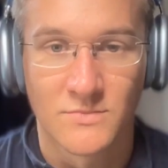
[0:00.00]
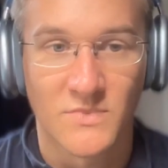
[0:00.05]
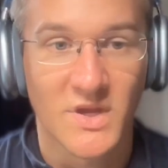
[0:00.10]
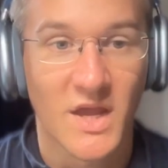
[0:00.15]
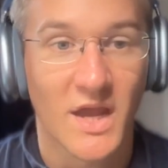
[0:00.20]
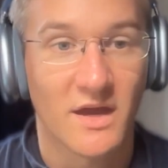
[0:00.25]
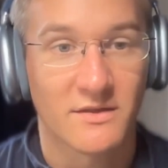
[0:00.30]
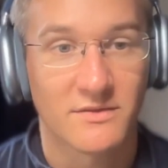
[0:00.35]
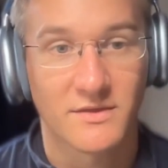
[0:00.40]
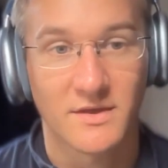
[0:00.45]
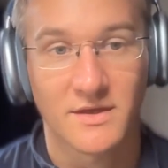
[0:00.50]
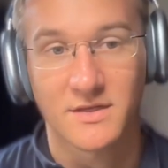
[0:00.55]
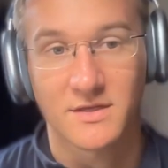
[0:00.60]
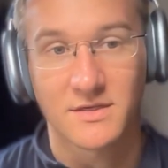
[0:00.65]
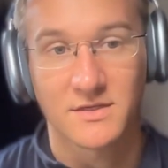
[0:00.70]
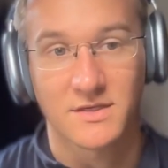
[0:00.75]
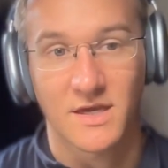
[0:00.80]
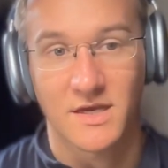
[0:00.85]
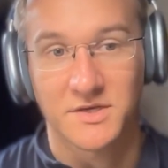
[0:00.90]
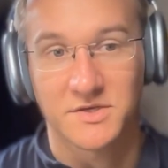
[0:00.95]
Yeah, that
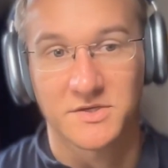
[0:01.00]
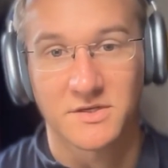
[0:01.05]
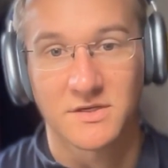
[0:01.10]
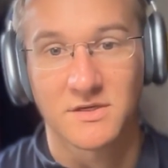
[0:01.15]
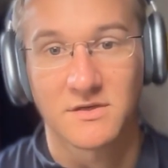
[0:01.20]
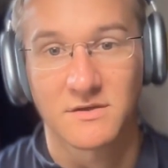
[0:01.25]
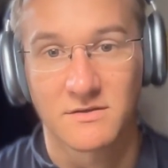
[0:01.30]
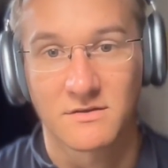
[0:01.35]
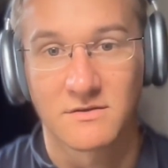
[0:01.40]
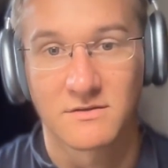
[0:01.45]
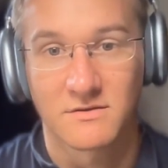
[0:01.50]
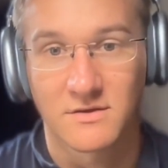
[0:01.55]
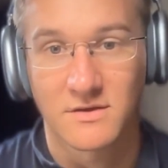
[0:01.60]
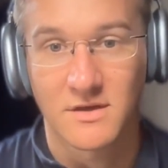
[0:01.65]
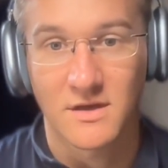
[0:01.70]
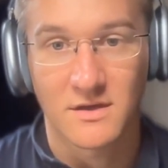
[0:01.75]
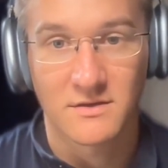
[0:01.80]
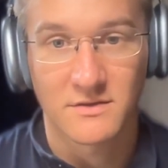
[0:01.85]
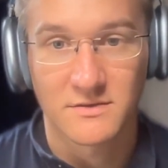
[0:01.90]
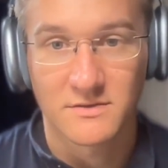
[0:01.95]
is actually,
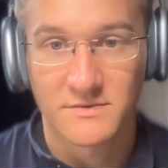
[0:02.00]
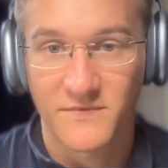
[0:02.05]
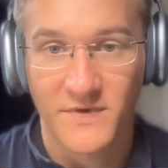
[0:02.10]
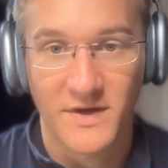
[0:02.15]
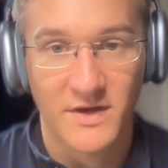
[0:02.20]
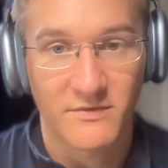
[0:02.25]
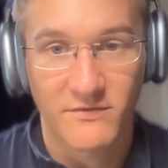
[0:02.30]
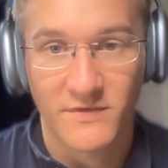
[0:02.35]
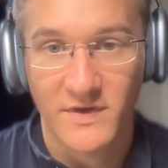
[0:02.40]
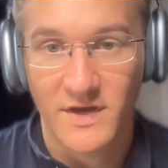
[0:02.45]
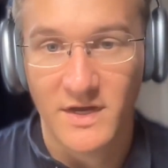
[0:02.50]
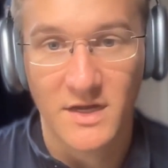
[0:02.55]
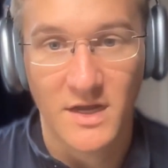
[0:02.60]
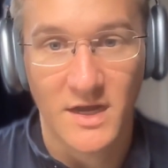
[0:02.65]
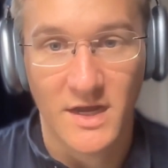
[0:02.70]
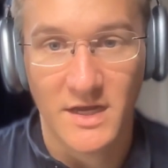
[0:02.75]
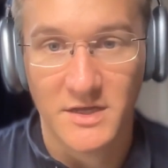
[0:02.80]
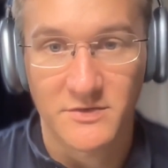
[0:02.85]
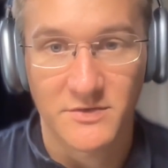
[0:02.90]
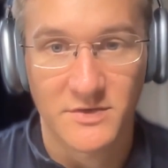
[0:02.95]
yeah, it's very
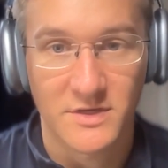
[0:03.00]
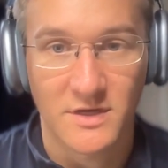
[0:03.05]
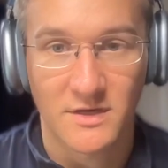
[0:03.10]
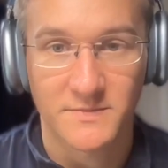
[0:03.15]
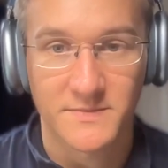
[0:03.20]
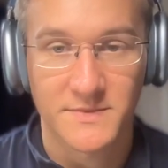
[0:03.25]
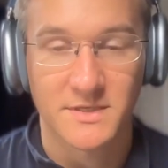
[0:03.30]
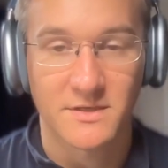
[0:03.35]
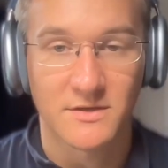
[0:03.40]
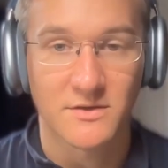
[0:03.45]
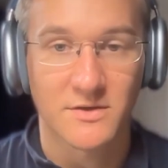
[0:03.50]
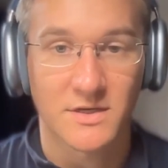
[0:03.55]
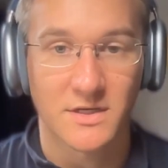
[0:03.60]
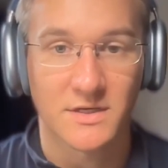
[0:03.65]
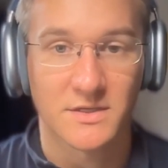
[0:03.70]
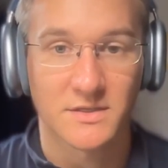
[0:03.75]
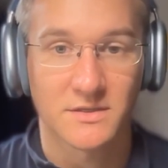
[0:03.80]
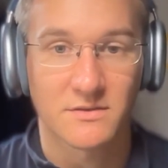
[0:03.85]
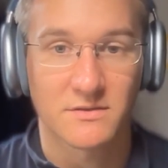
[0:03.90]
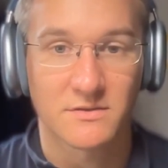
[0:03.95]
accurate.
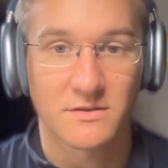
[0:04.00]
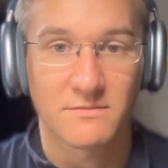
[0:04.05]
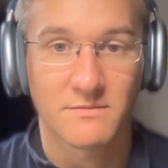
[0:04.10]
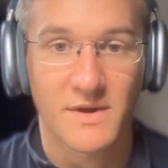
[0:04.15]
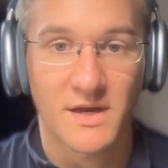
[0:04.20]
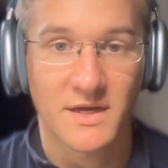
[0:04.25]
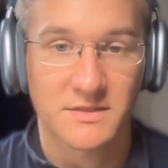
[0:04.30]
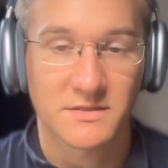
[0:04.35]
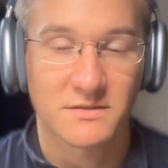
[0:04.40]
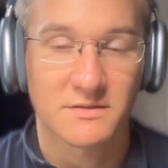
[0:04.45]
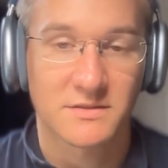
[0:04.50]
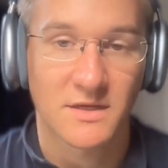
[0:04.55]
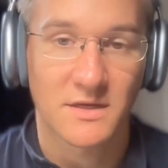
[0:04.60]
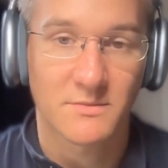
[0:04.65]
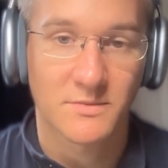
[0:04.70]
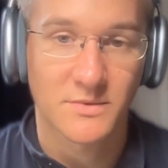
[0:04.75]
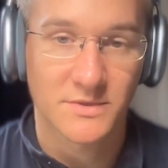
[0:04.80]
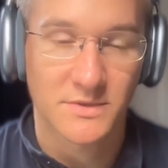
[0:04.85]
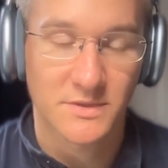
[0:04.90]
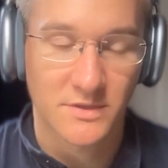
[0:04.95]
Absolutely. So the max
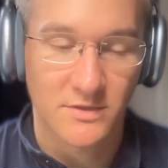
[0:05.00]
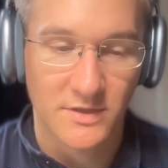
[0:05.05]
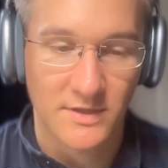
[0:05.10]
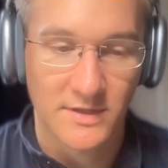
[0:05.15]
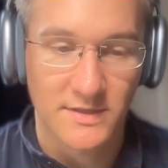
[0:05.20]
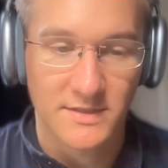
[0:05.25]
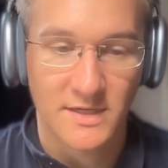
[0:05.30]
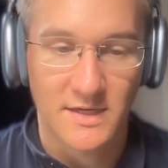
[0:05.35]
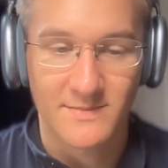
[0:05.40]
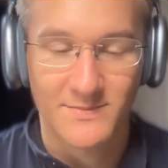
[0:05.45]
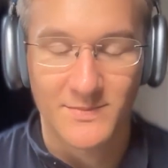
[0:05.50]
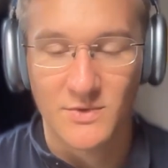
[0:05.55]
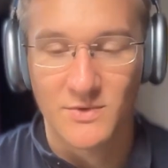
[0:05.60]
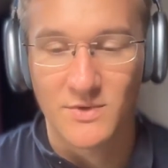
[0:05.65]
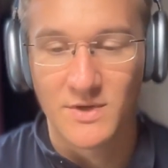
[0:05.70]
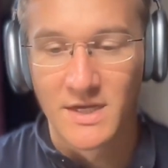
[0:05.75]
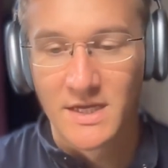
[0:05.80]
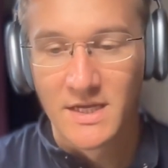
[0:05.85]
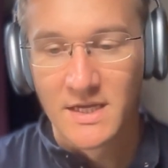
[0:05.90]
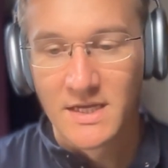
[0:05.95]
example is a good
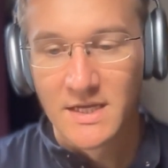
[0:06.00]
example.